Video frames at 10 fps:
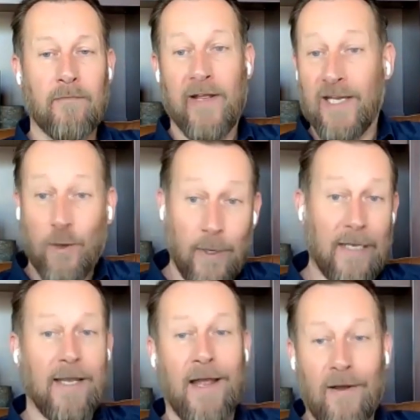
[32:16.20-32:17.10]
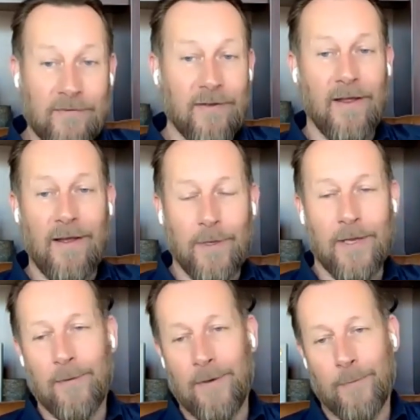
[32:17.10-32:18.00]
very quickly after that,
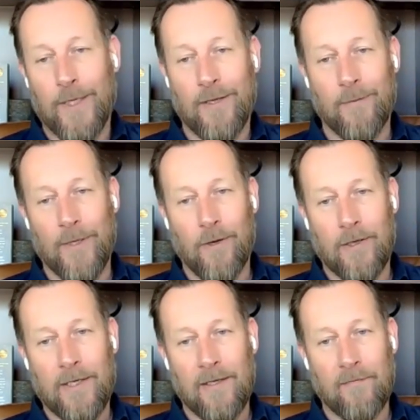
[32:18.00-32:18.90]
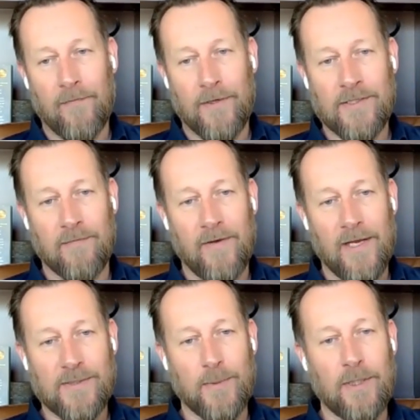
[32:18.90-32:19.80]
we got our kind of first
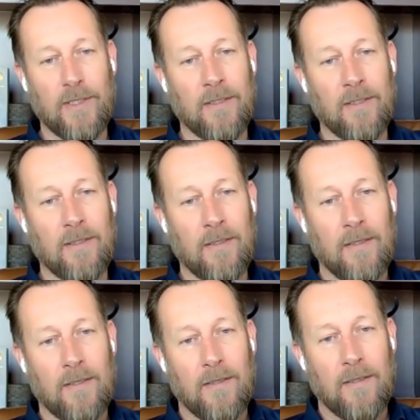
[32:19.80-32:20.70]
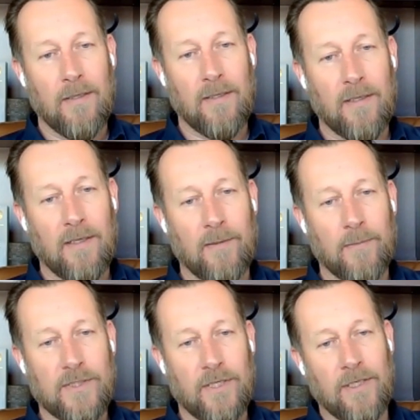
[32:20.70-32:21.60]
investment, and it
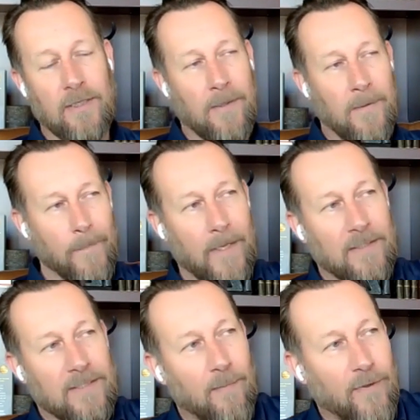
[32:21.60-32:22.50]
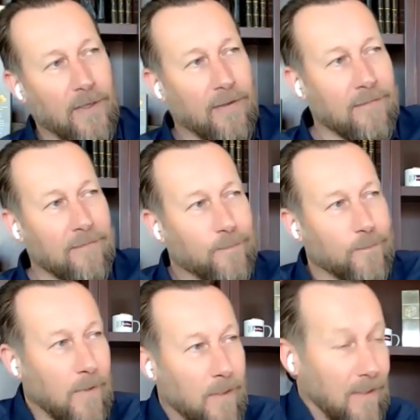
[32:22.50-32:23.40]
was good. And something,
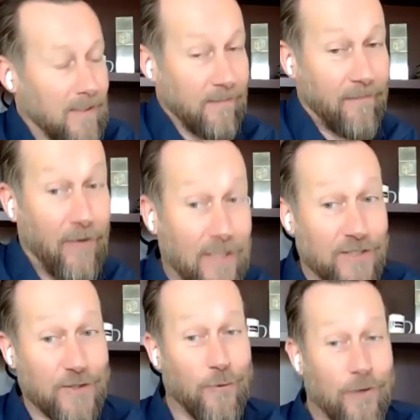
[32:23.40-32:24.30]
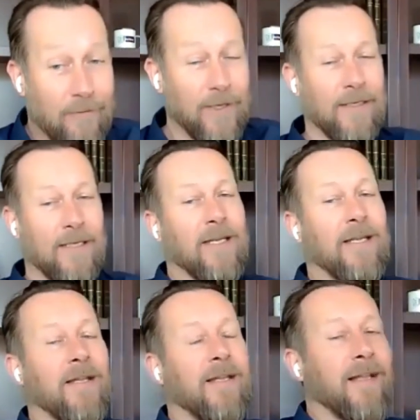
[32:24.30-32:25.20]
it's a funny story, right? It's
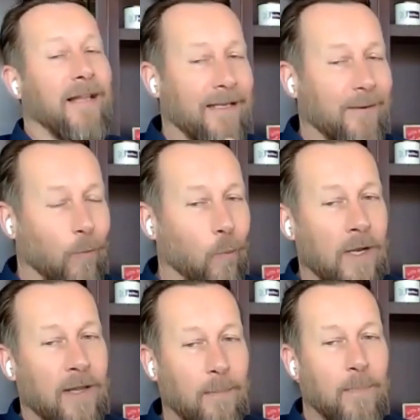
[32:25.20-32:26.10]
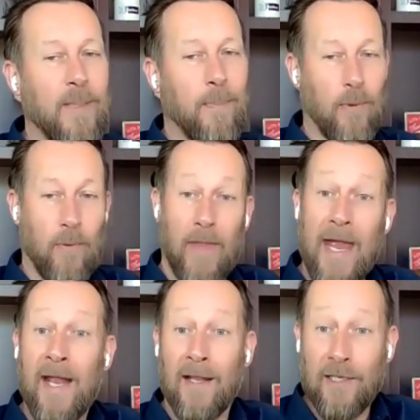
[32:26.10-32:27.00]
like one of the people,
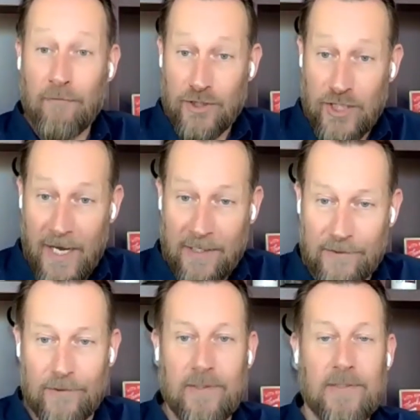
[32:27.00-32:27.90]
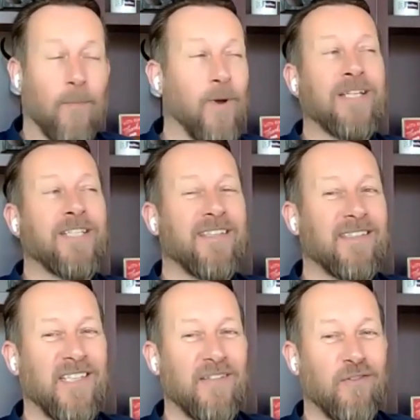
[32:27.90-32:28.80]
early rejectors, well, actually
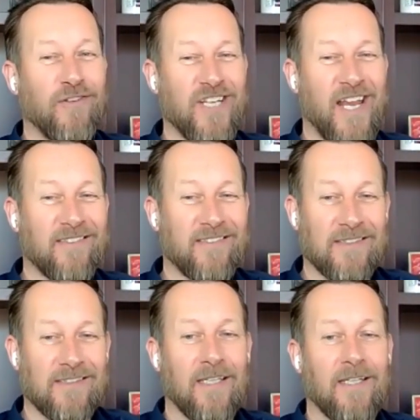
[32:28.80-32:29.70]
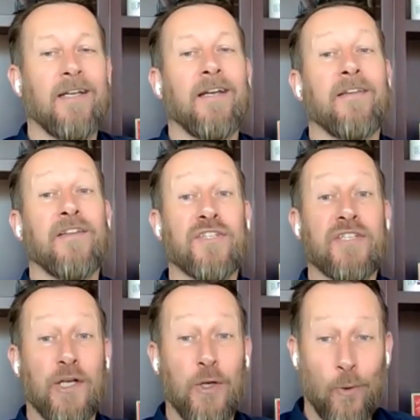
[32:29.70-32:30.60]
didn't even reject us. They
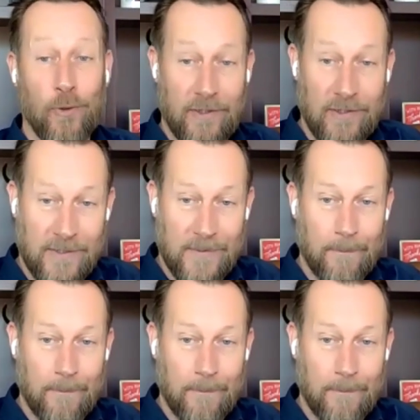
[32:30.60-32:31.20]
just ignored us